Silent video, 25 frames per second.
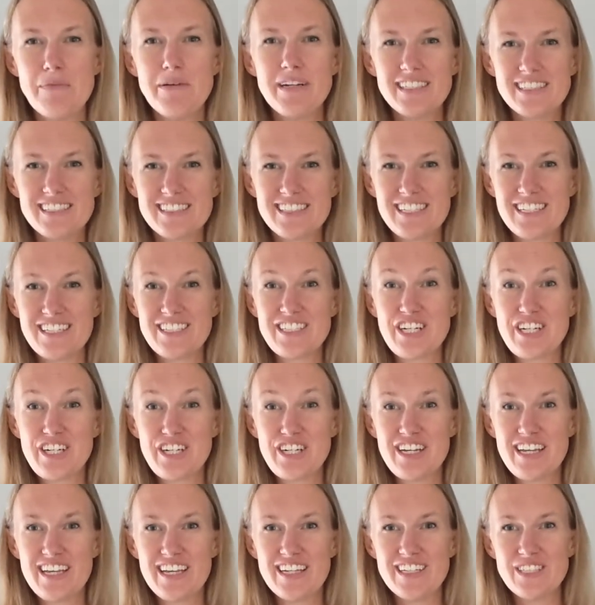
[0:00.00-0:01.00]
But it's
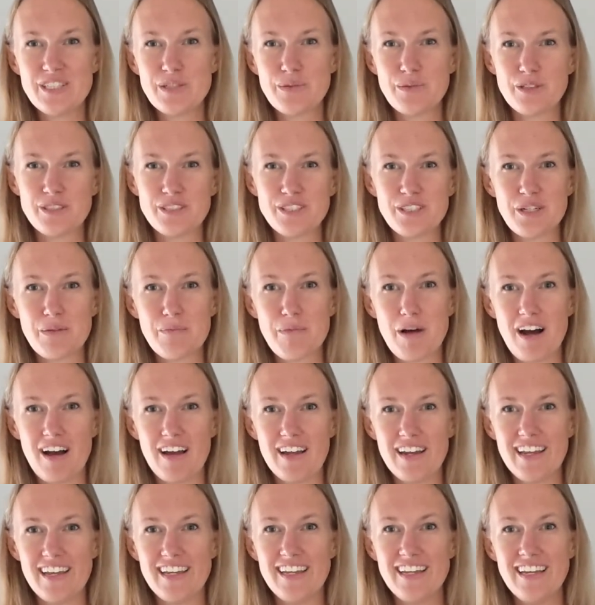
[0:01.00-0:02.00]
turned in towards your
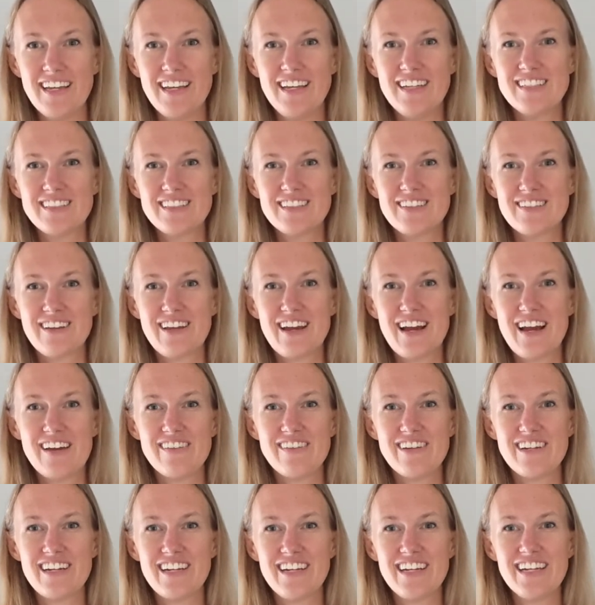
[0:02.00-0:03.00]
body. So you
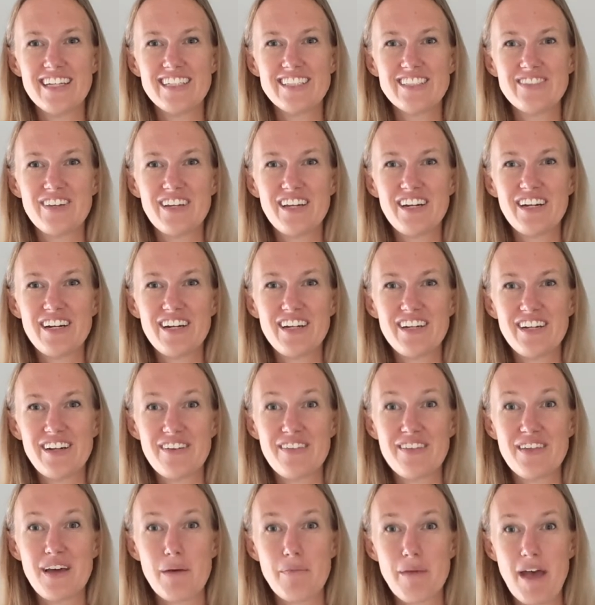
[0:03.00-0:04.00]
have your index finger and your
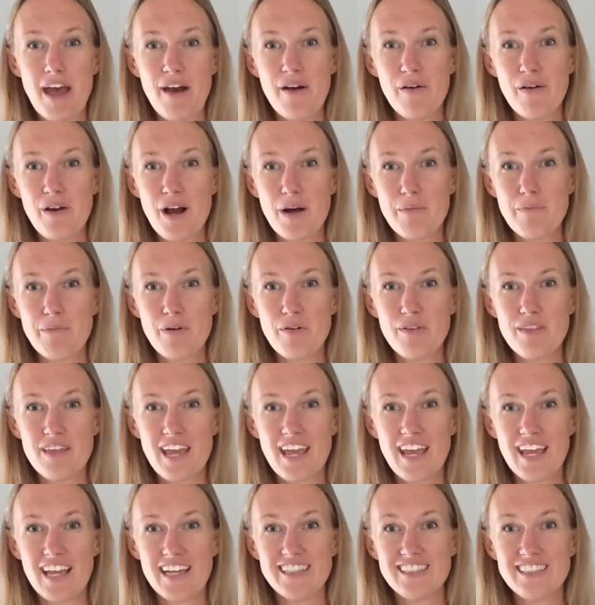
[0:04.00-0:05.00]
thumb out on both
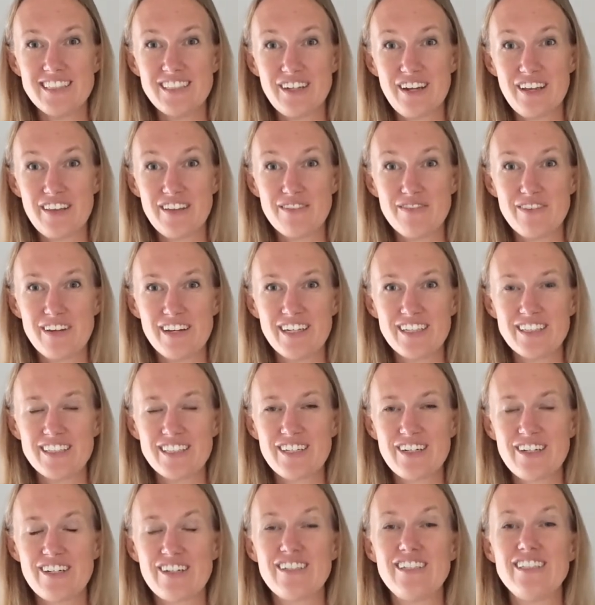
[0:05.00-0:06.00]
hands, your other
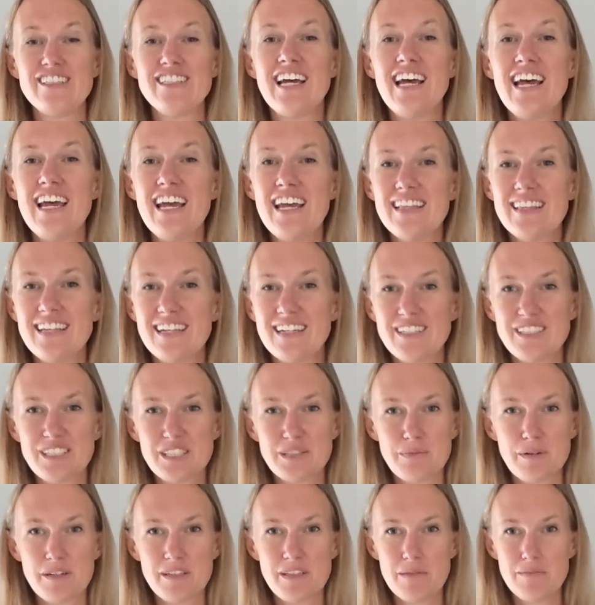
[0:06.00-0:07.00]
fingers curled, then you
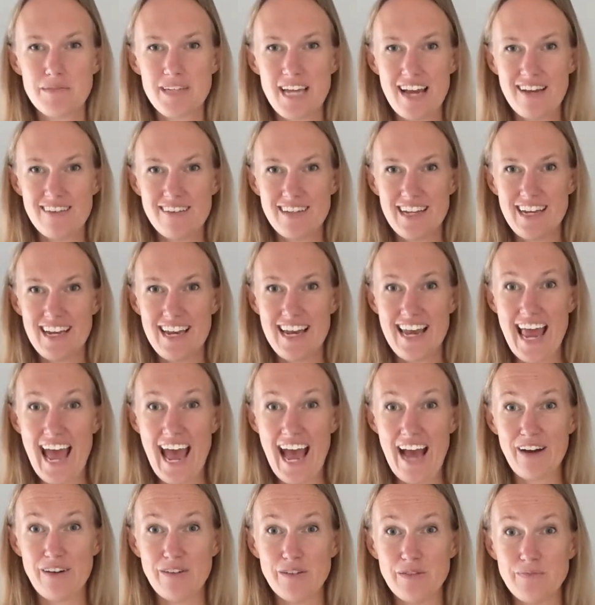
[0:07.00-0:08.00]
just bring them down.
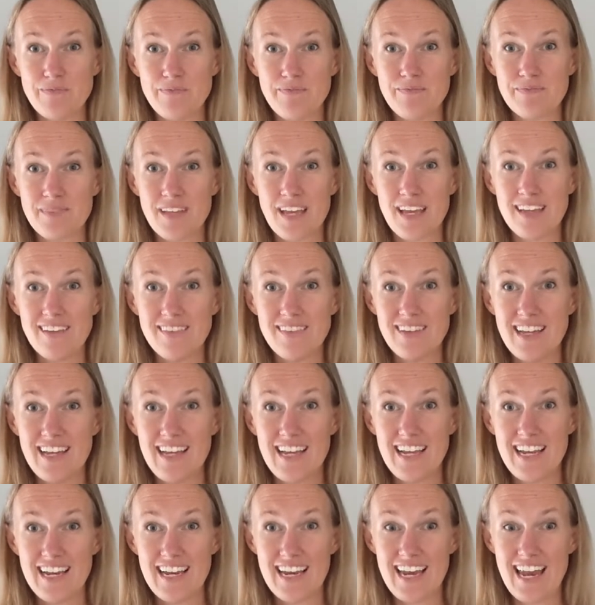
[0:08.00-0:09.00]
Now, okay?
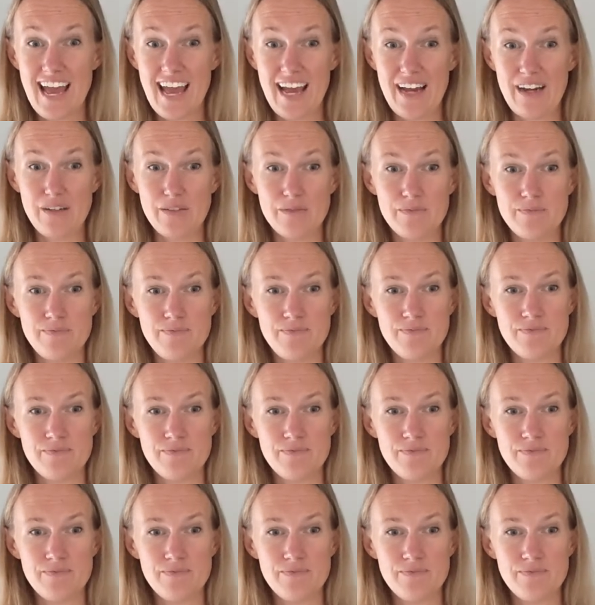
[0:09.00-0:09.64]
Now.